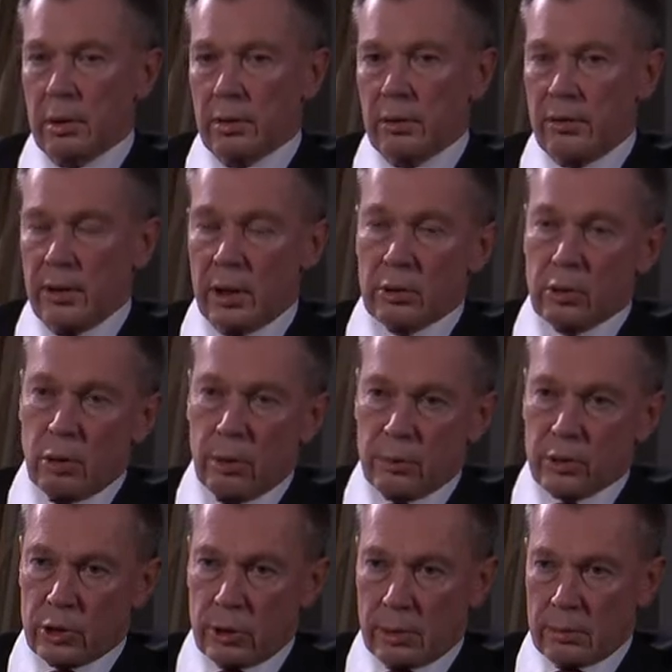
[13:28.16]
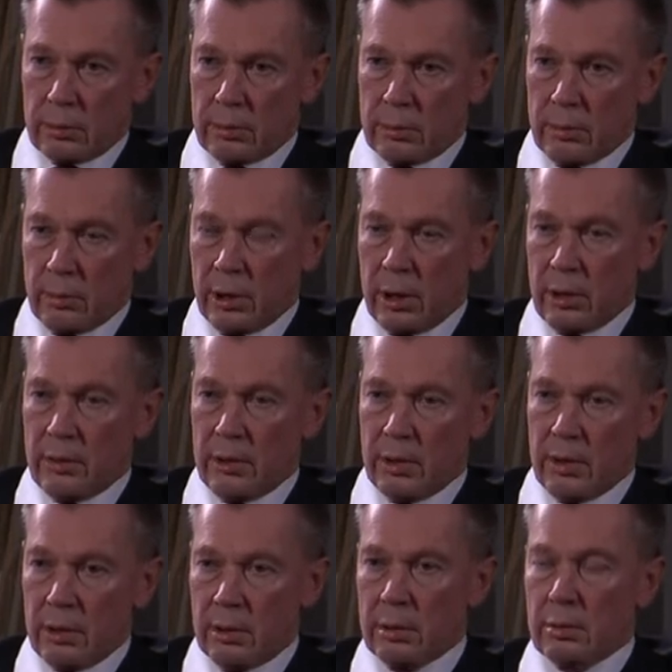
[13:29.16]
the adoption by
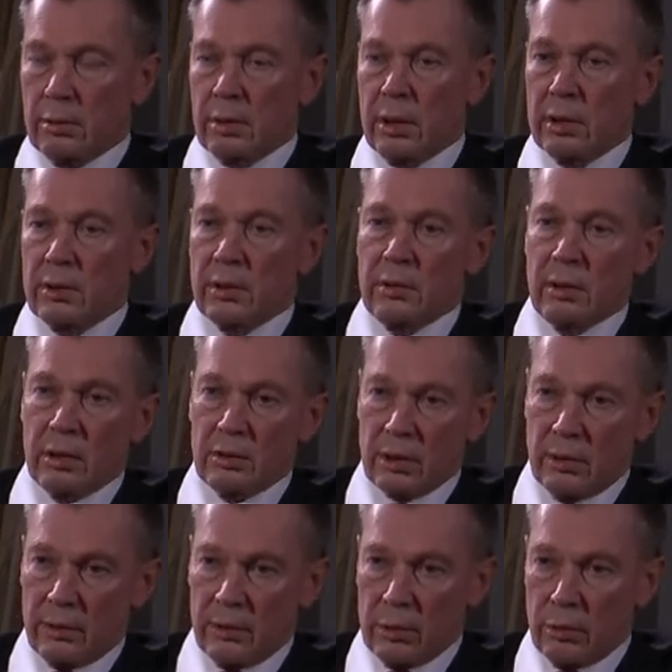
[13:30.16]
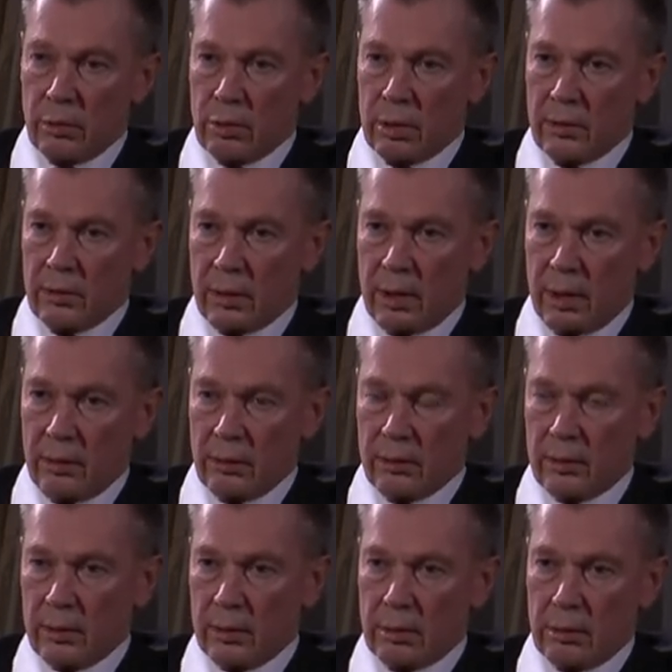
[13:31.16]
the United Nations Security
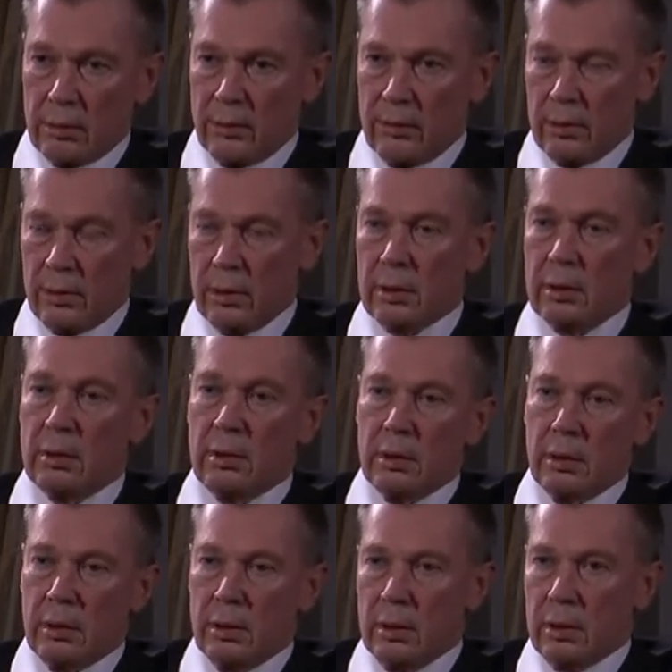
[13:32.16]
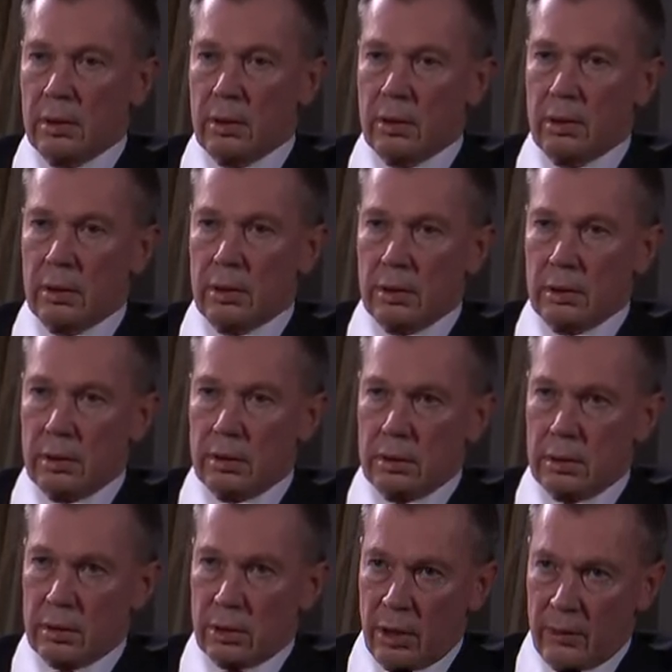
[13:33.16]
Council of the
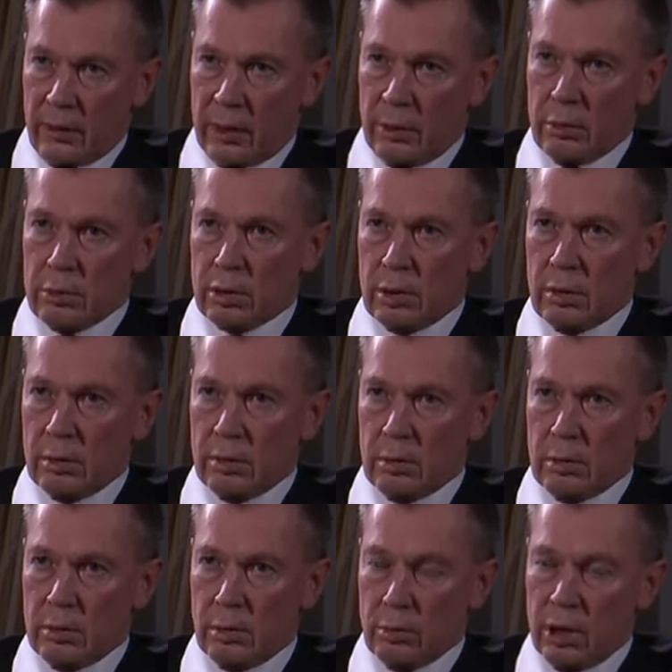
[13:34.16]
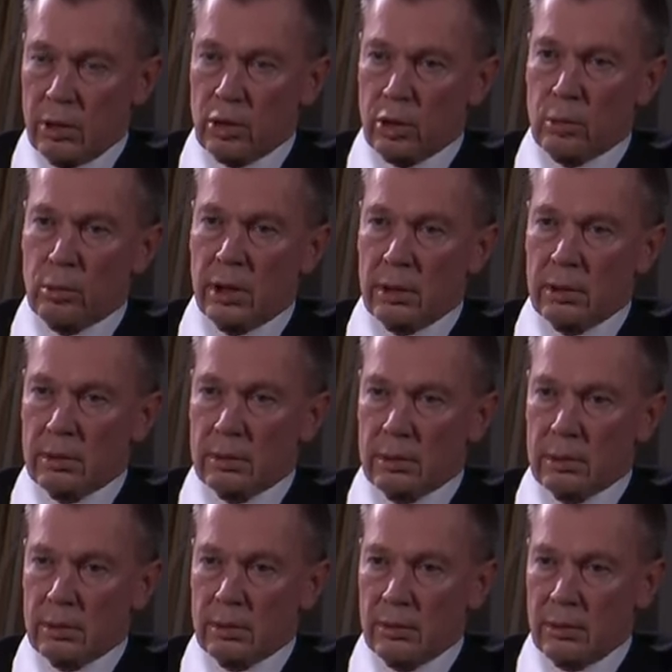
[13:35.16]
Resolution
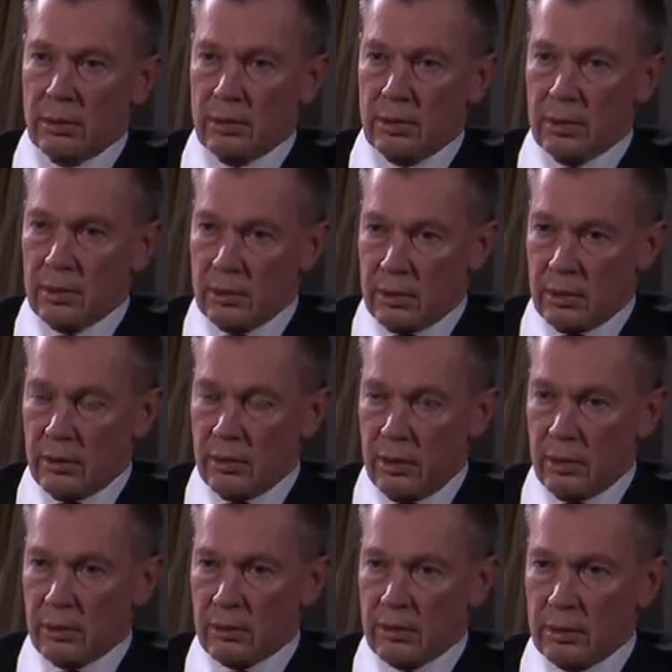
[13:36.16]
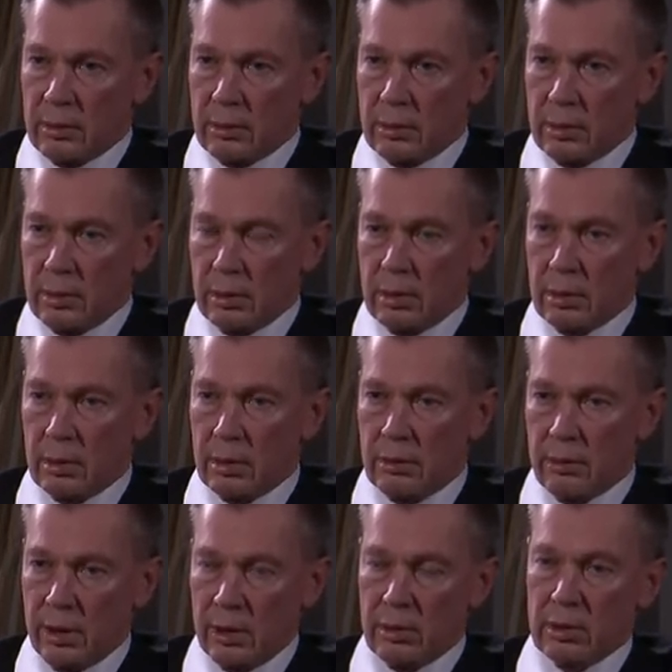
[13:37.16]
2166
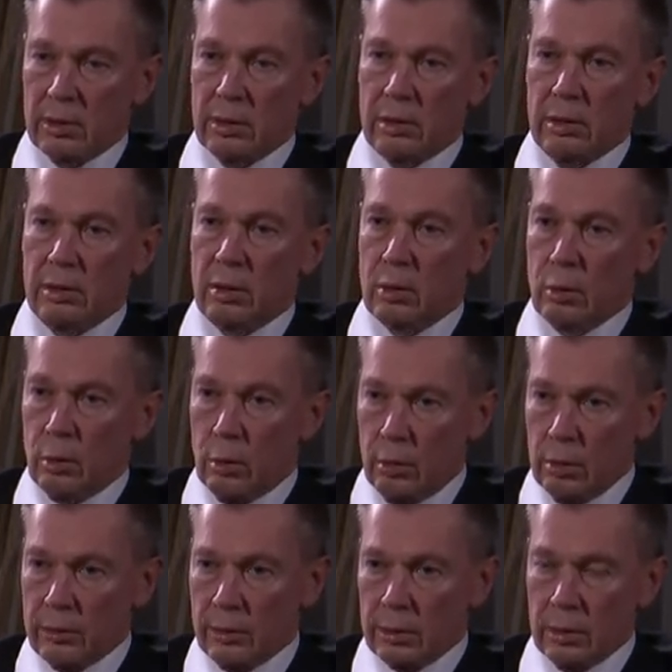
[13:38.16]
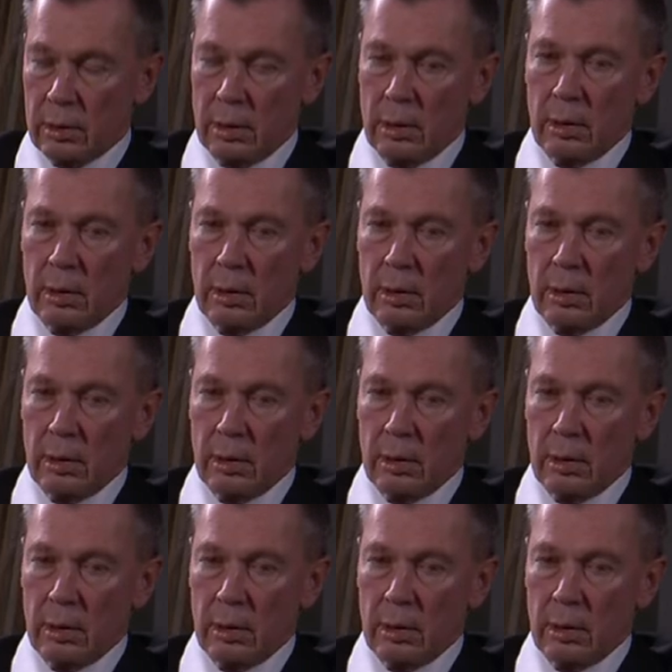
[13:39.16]
that called